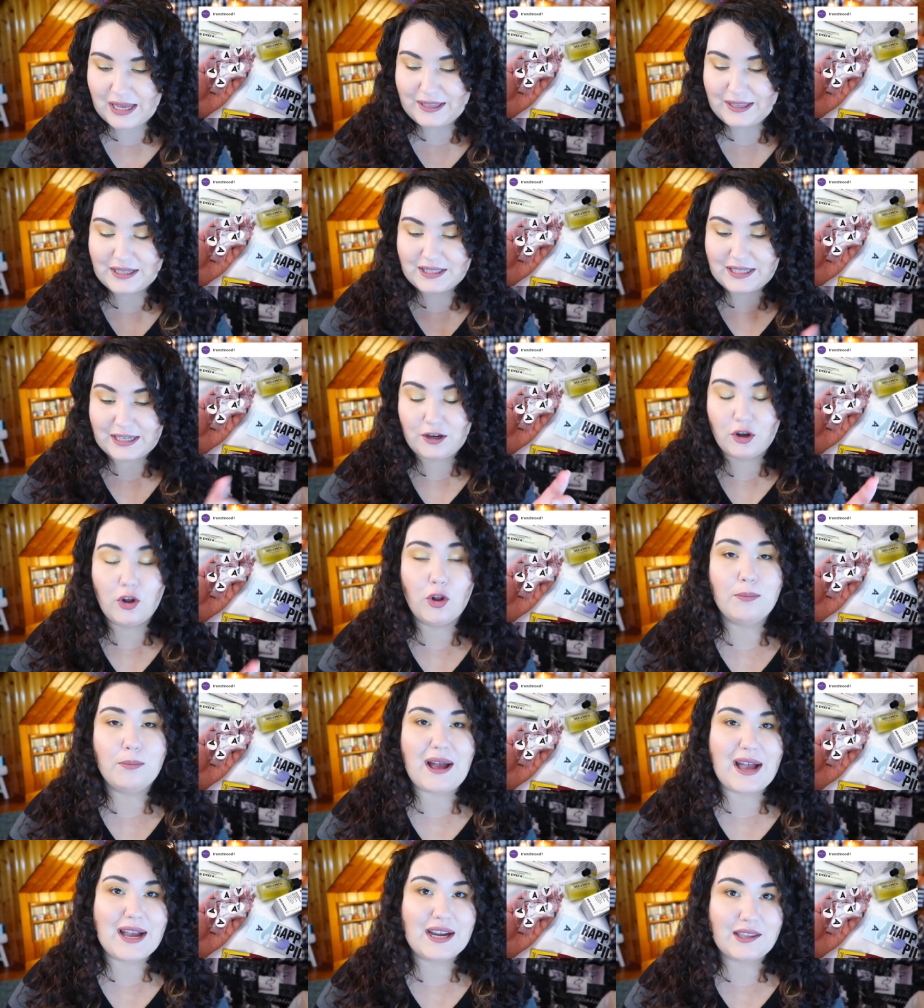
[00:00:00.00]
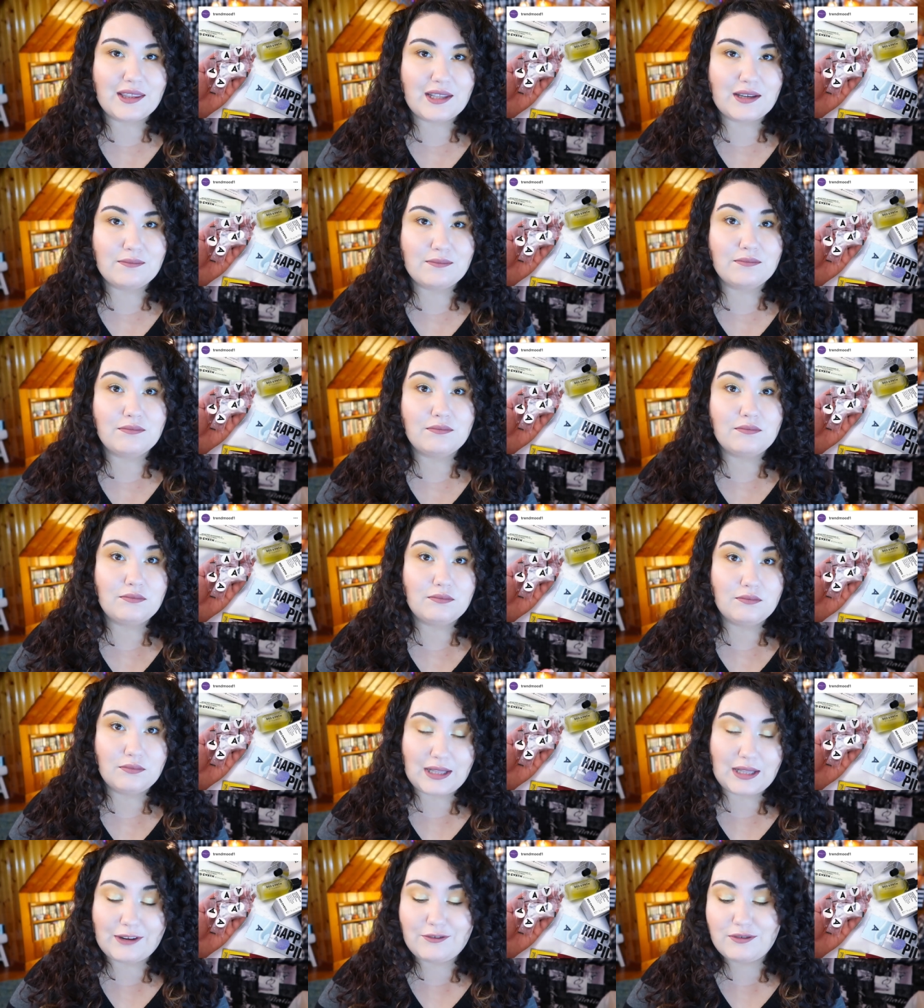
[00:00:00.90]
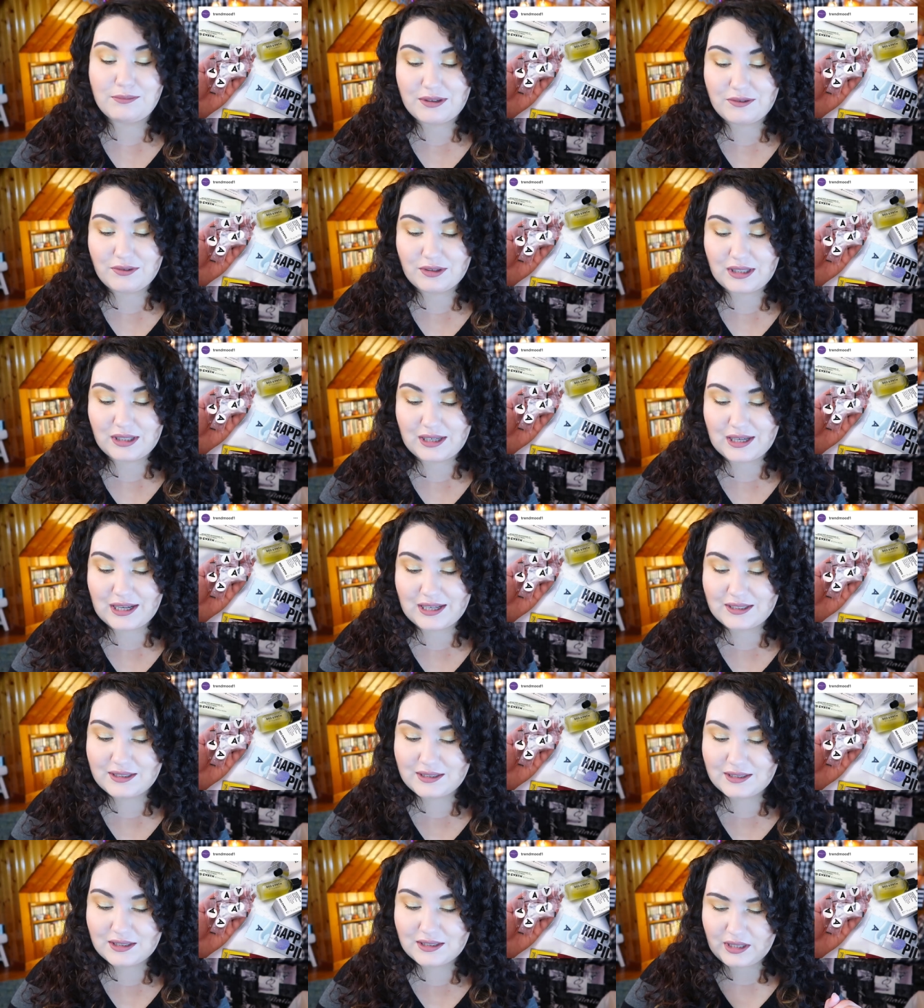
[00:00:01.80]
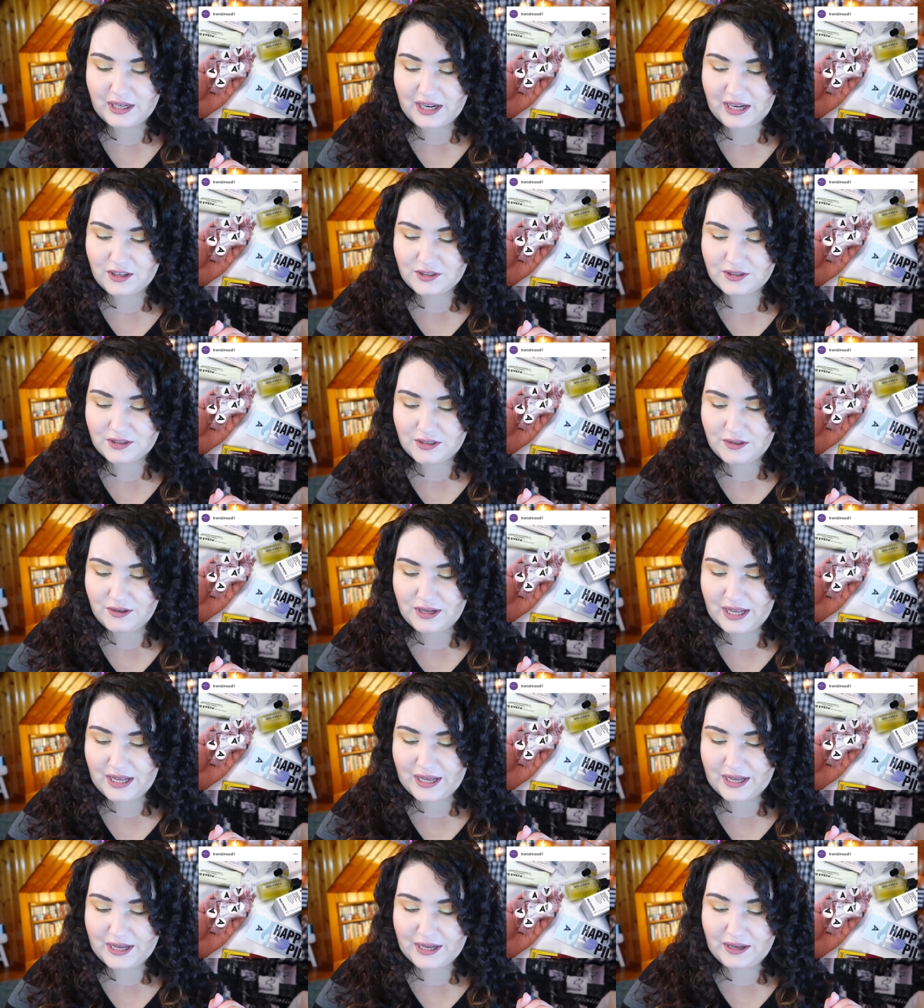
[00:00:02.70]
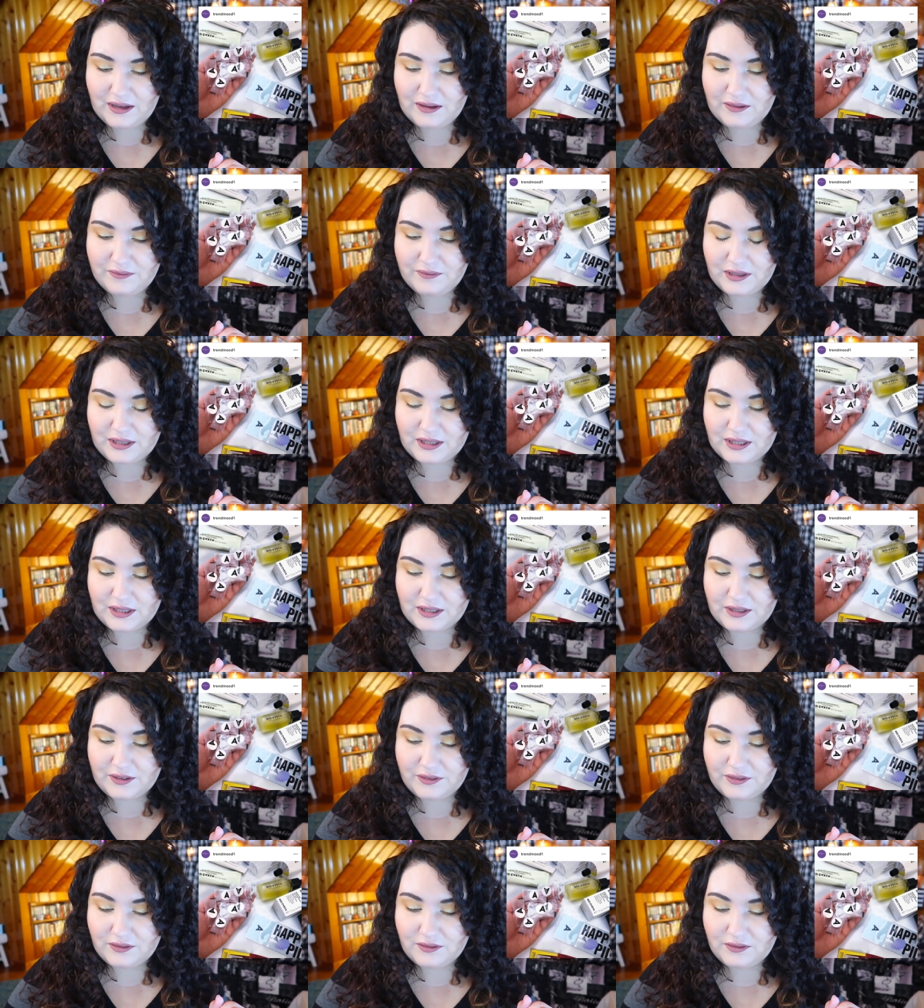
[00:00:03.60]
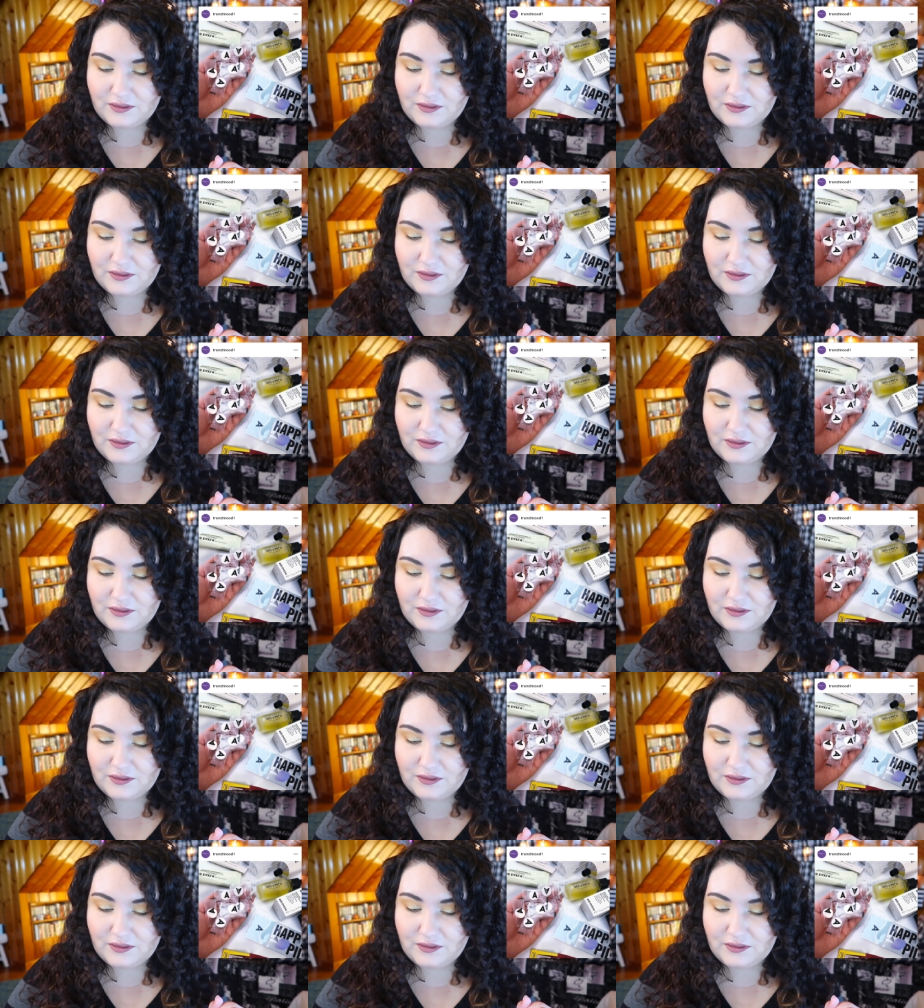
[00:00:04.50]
they, it's like a whole pack of them. That would be really nice. They also have a